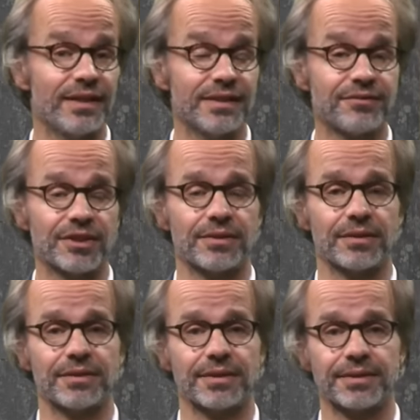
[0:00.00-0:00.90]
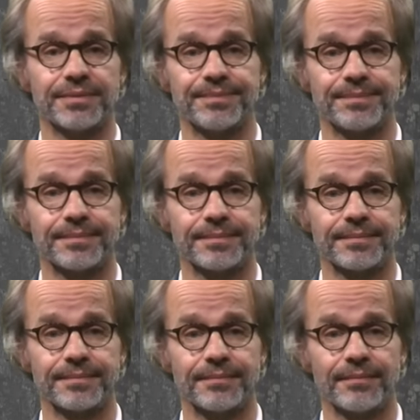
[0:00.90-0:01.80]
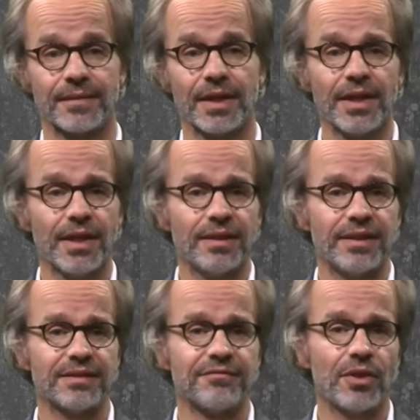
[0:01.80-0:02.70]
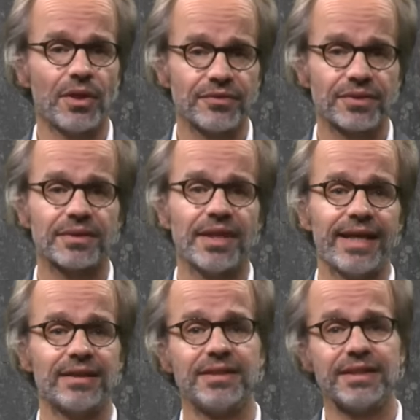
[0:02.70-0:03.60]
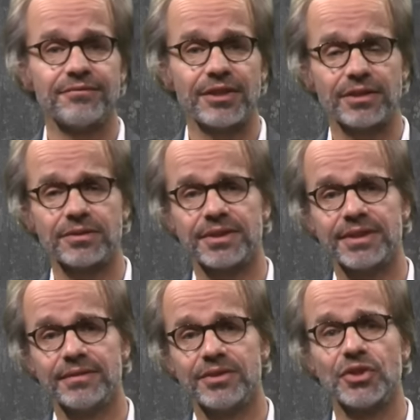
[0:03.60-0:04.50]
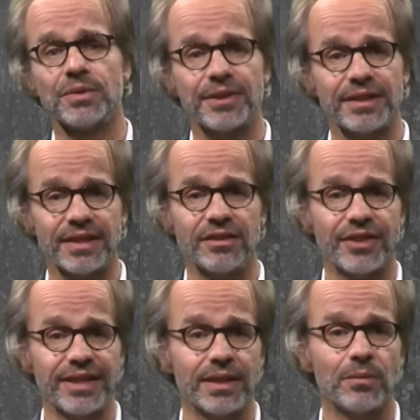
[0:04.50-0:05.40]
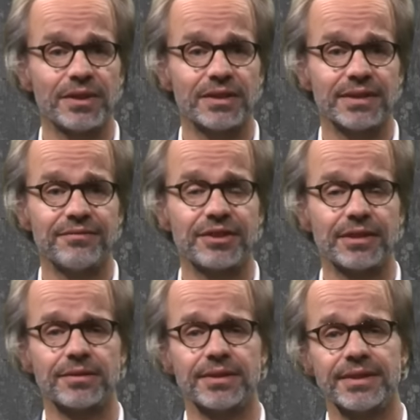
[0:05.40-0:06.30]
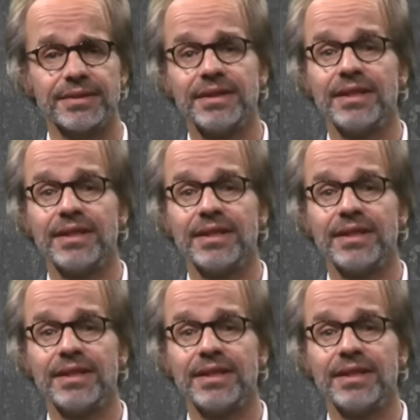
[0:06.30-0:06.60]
and infrastructures. This involves energy infrastructure, sewerage and drinking water infrastructure,